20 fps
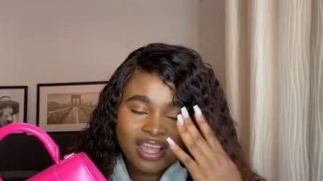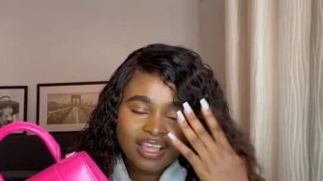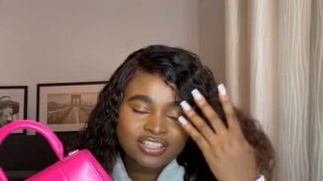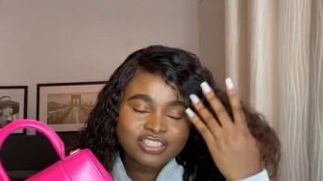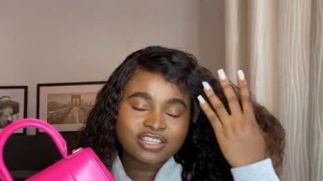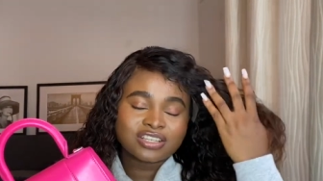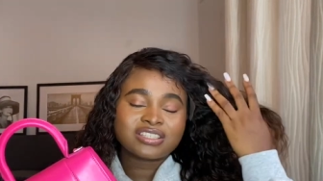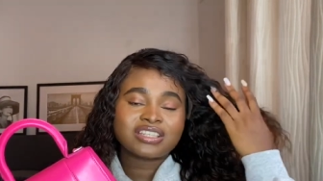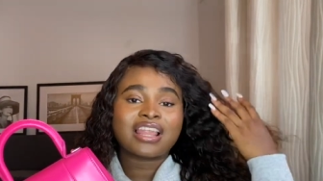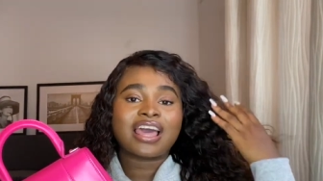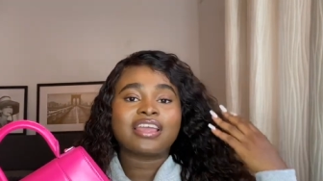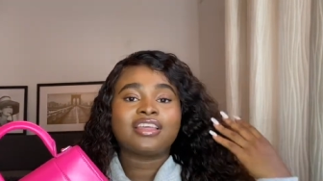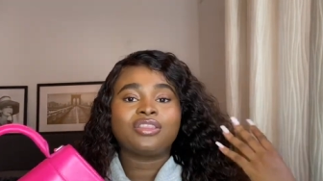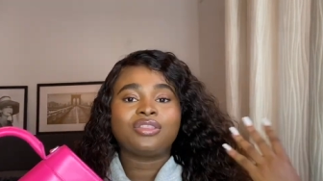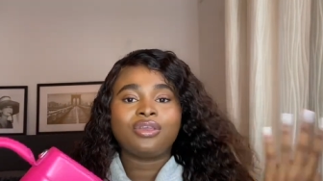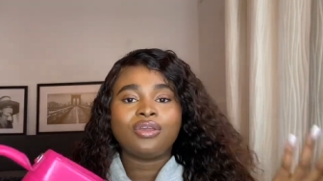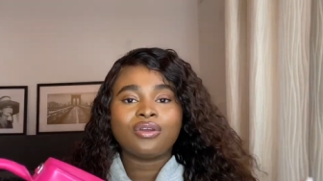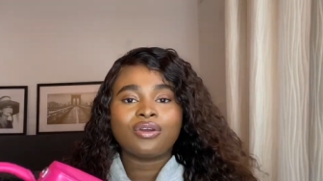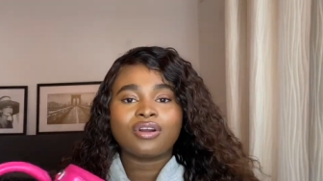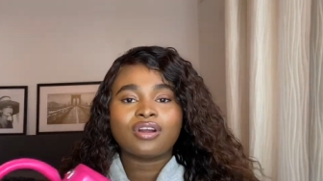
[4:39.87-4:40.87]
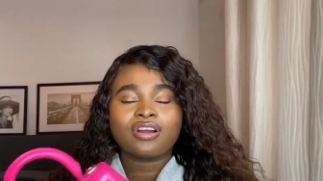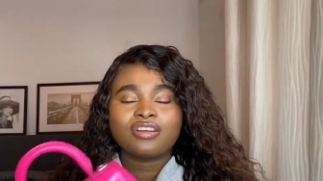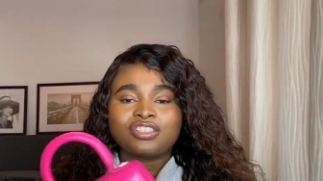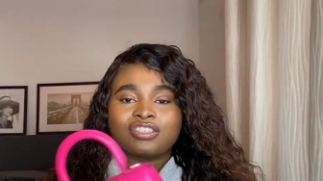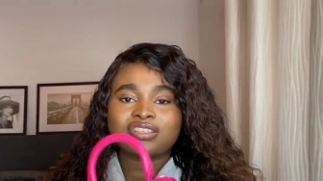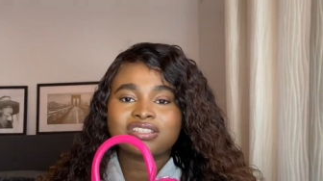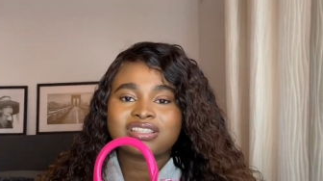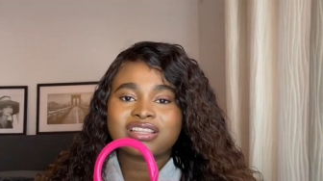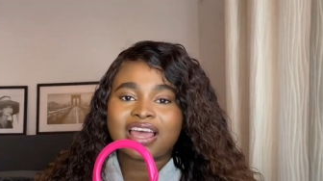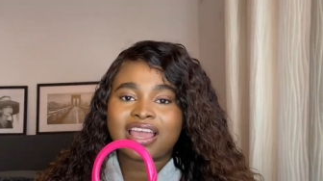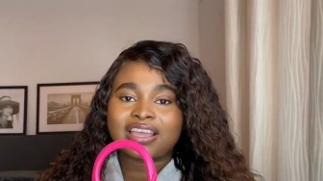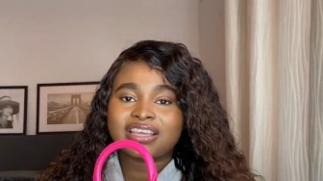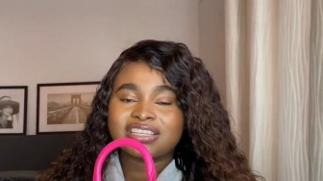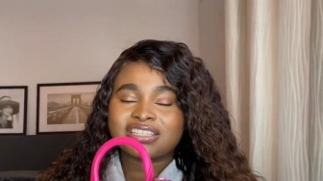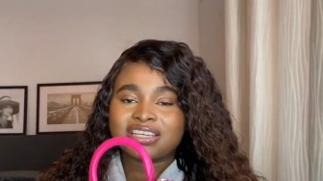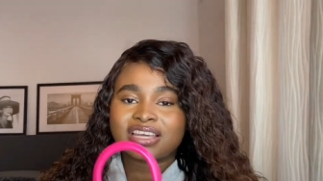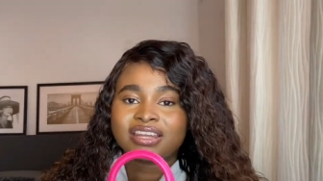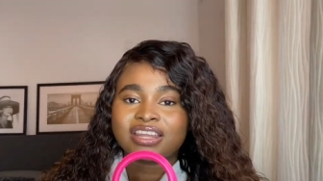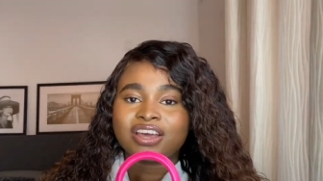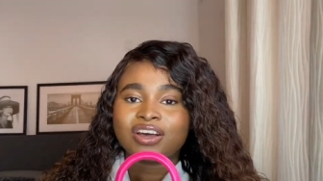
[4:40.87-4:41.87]
just like dior just like
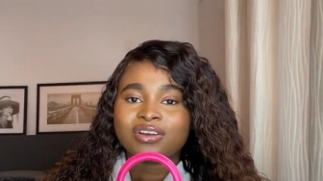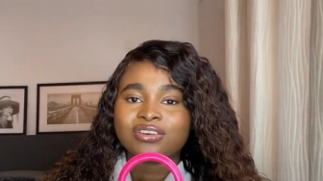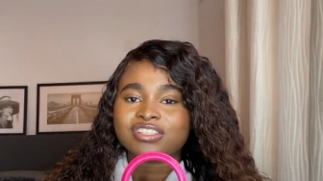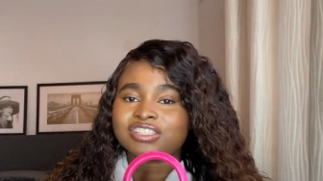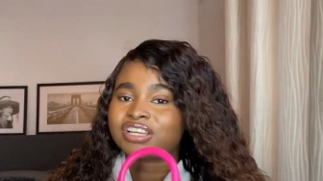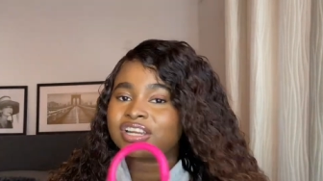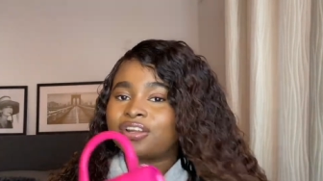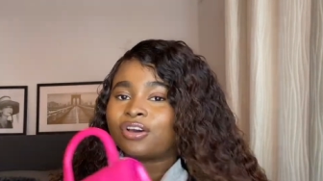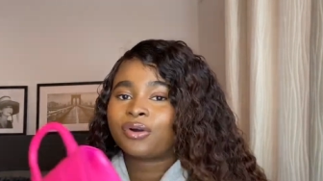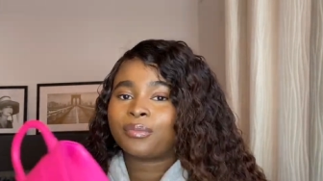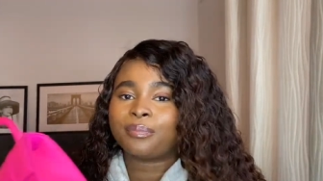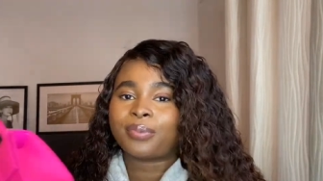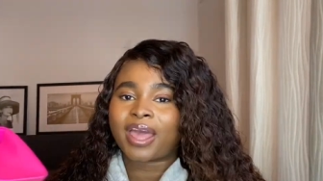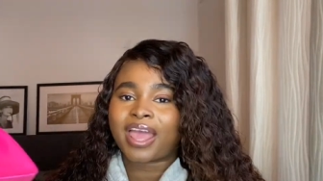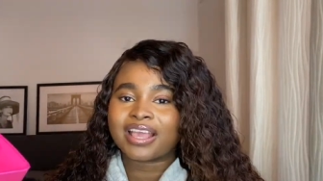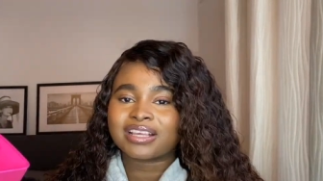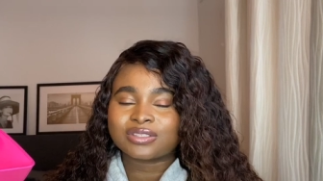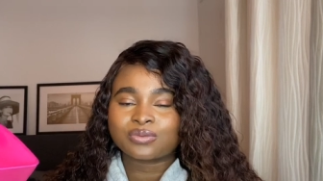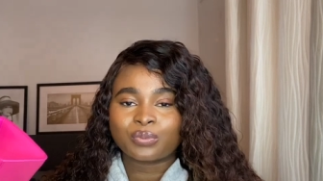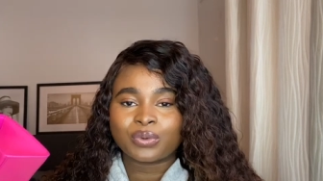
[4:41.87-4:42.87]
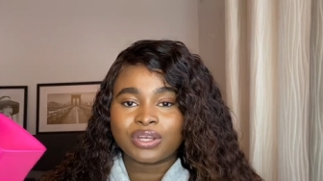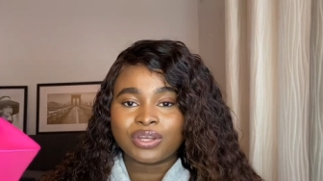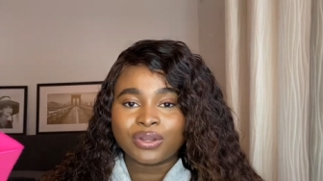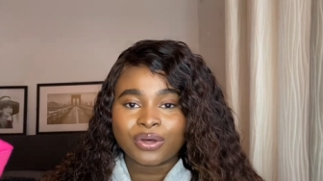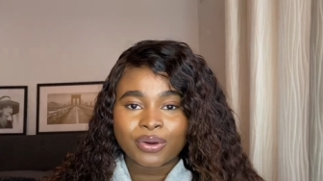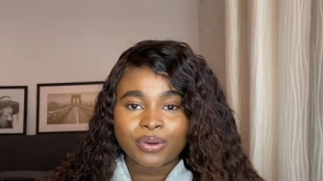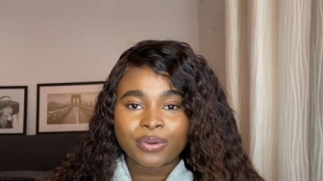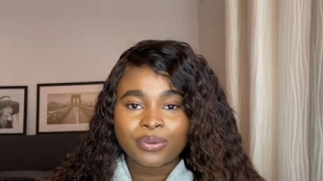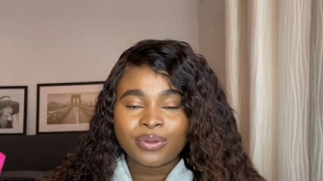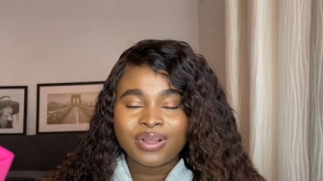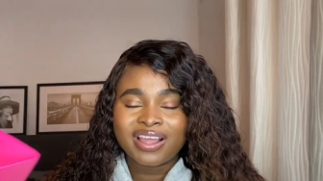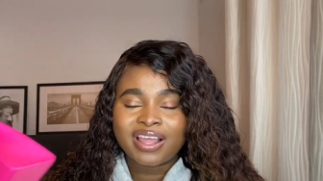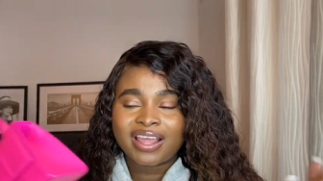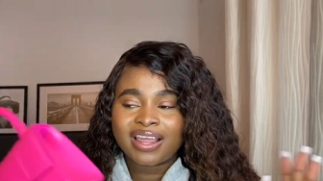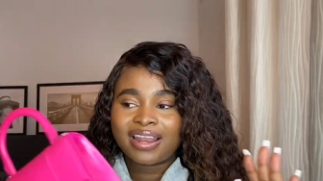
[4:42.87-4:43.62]
chanel chanel bags we know